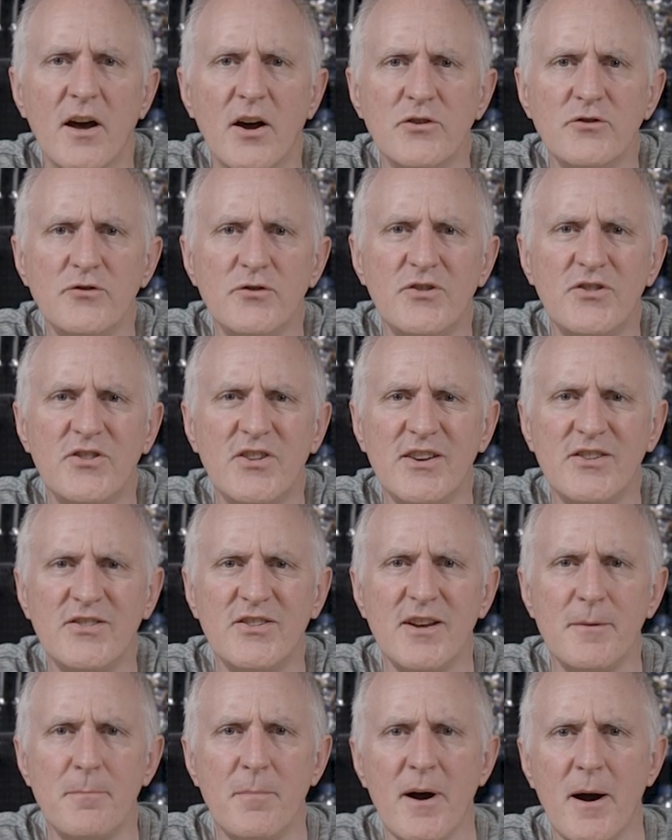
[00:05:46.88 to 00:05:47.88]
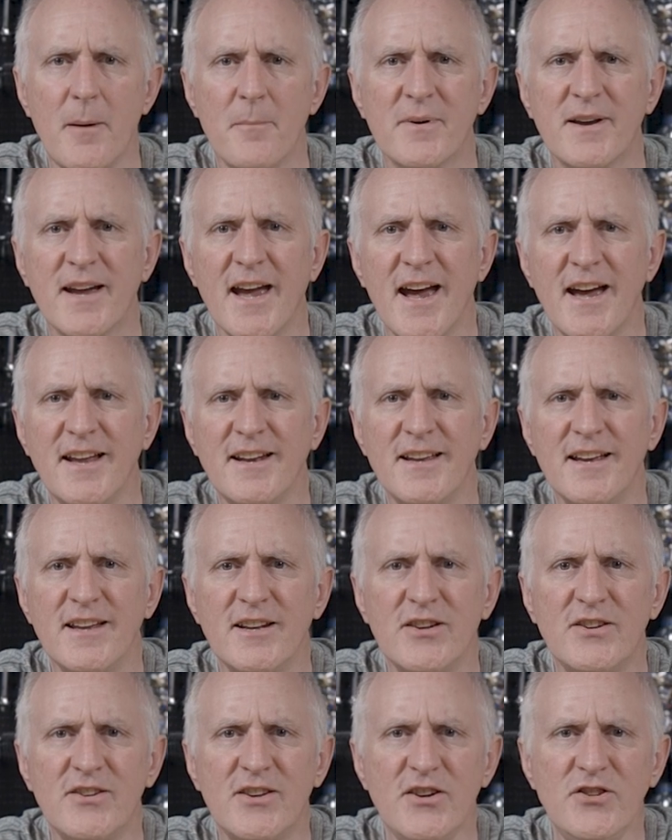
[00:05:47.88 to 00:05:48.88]
The 100cc pump can,
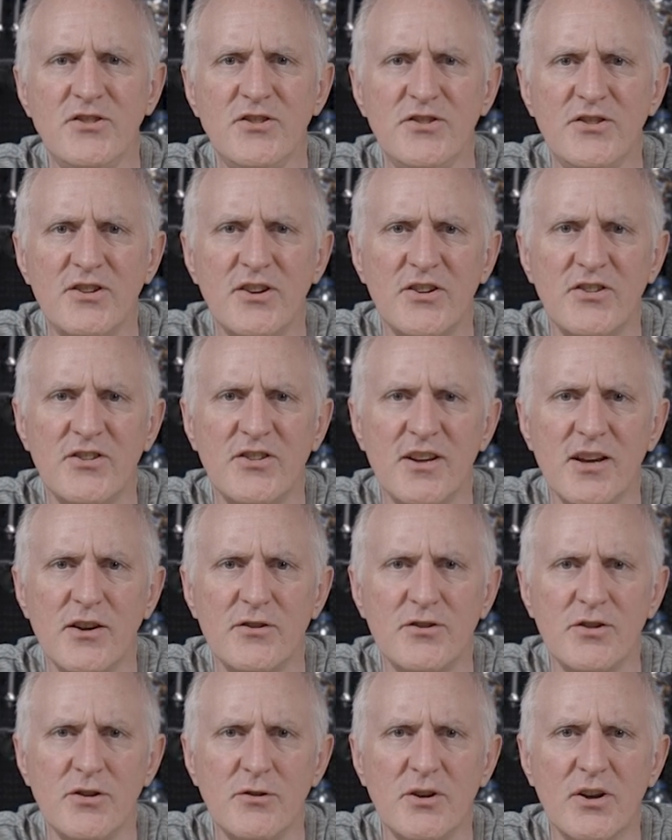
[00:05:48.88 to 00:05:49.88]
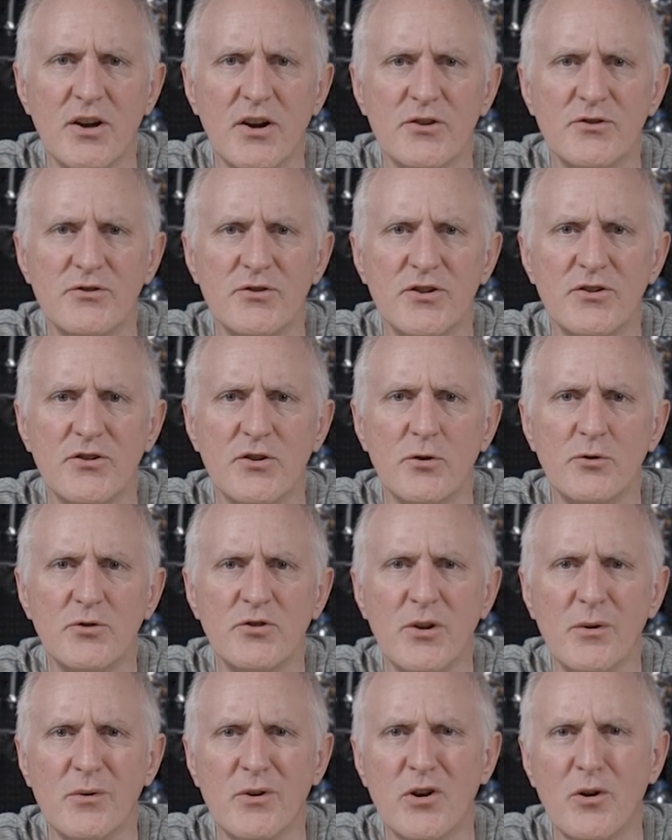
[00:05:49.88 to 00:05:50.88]
in addition to the CO2 cartridge,
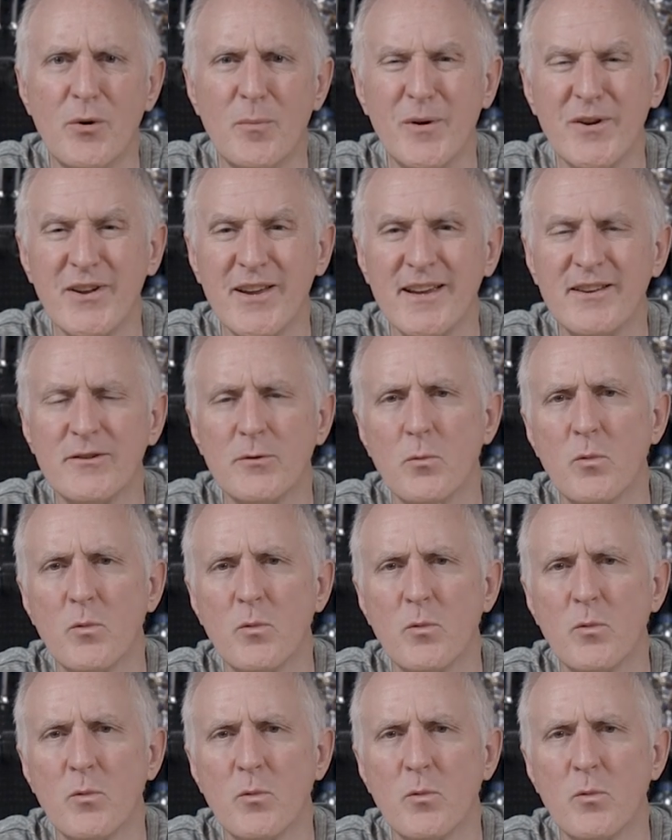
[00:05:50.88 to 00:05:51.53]
also accommodate